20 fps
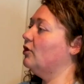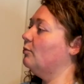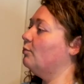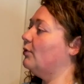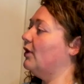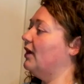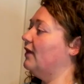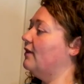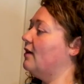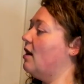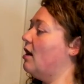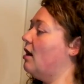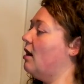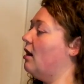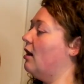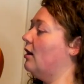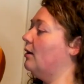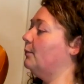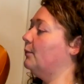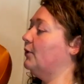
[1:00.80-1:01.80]
to bring the
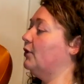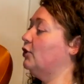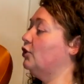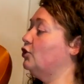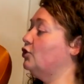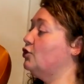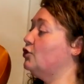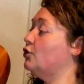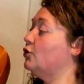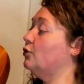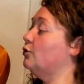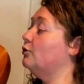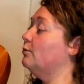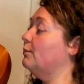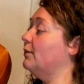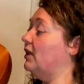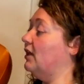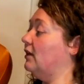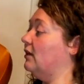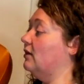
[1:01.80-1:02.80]
harp to
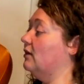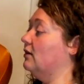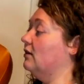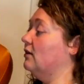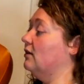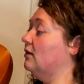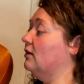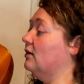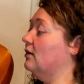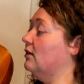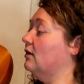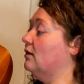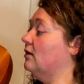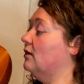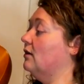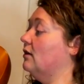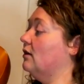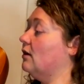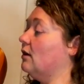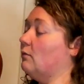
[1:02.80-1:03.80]
me.
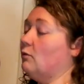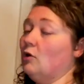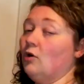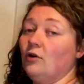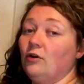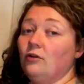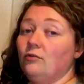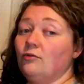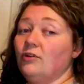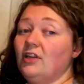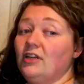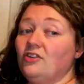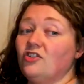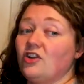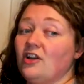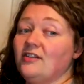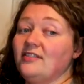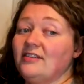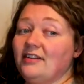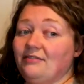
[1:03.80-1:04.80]
I'm not going to
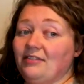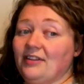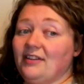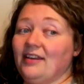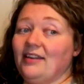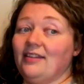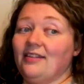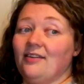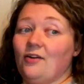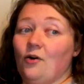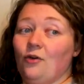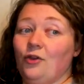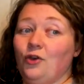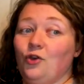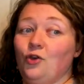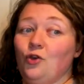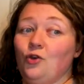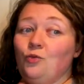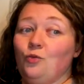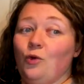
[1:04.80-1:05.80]
readjust everything, all the
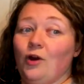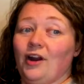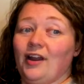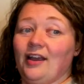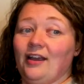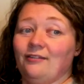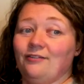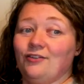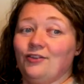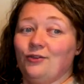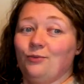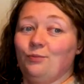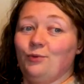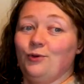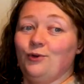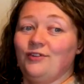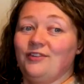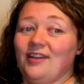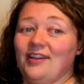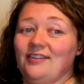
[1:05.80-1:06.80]
good work I've just
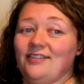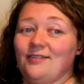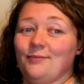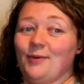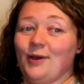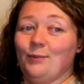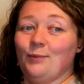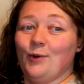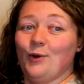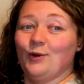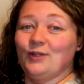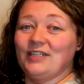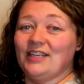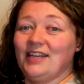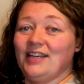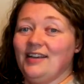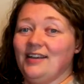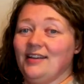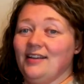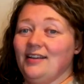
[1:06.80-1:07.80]
put into my
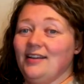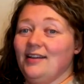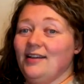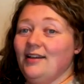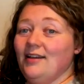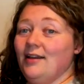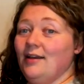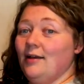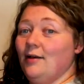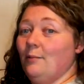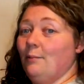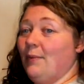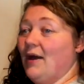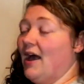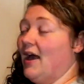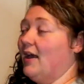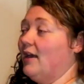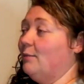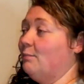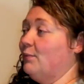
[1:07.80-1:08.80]
body
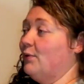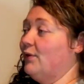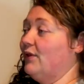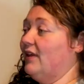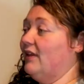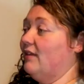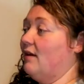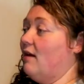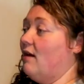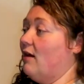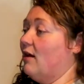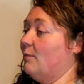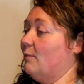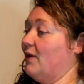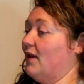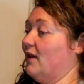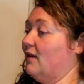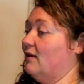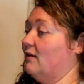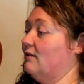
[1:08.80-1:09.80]
by pulling the harp
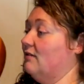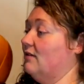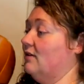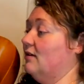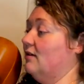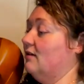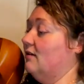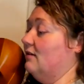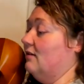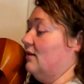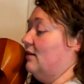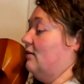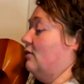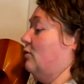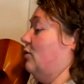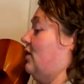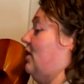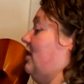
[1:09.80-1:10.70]
in and going